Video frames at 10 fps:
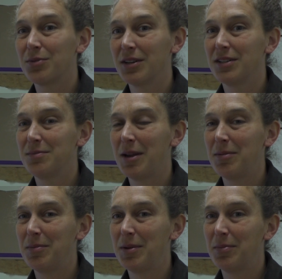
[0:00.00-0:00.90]
whereas
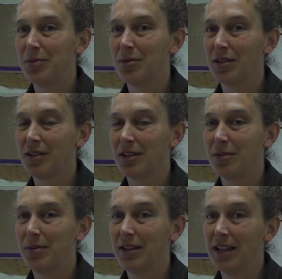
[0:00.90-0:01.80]
maybe people with a
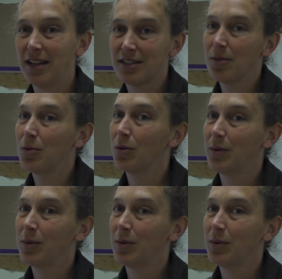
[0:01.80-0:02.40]
little bit less are more